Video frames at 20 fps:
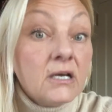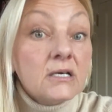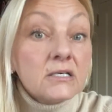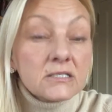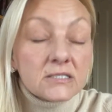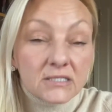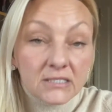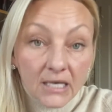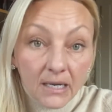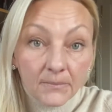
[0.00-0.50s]

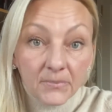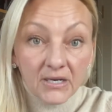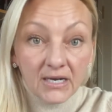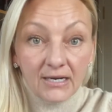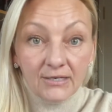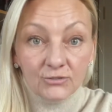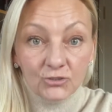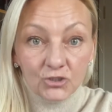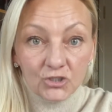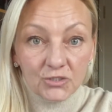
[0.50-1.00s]

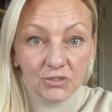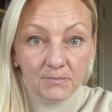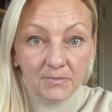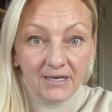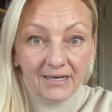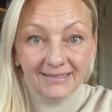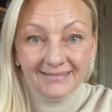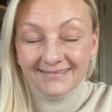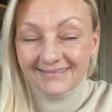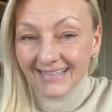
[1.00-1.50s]
subconscious
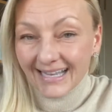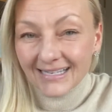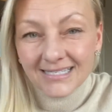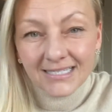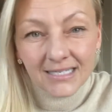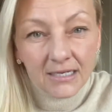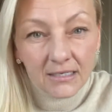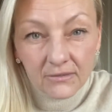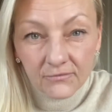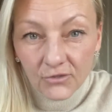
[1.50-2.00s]
mind. That's
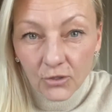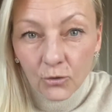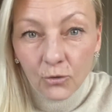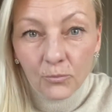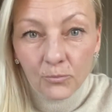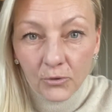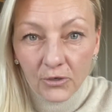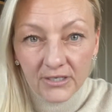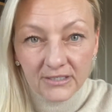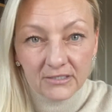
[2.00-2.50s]
kind of the whole
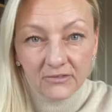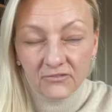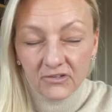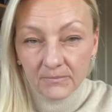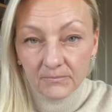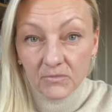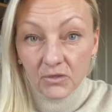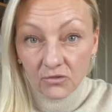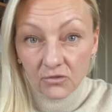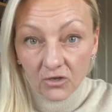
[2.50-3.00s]
point of
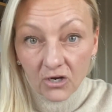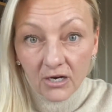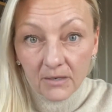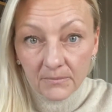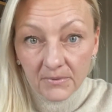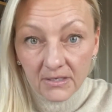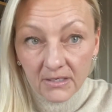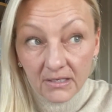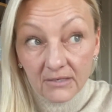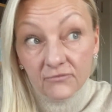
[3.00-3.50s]

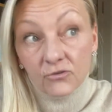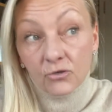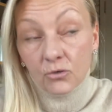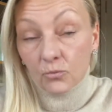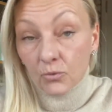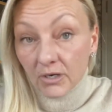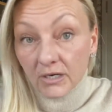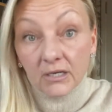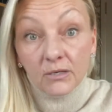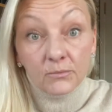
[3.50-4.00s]
hypnotherapy, if you're
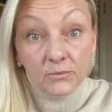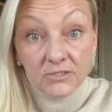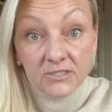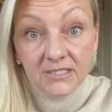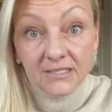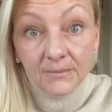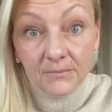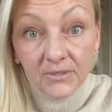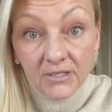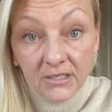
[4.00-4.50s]
working with
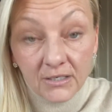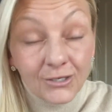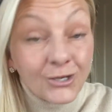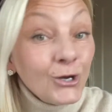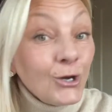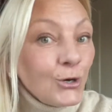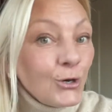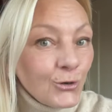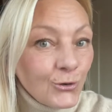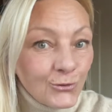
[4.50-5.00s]
somebody
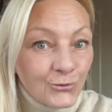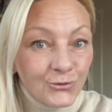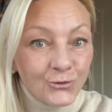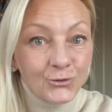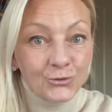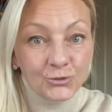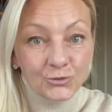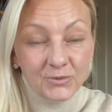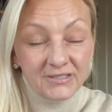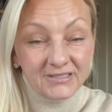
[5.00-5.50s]
who
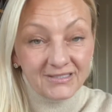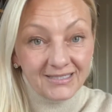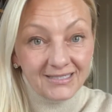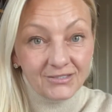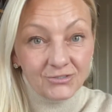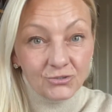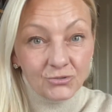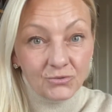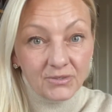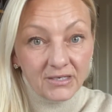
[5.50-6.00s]
knows what
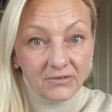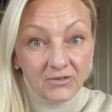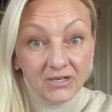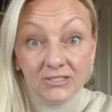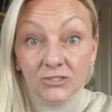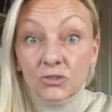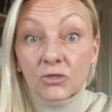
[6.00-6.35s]
they're doing, right?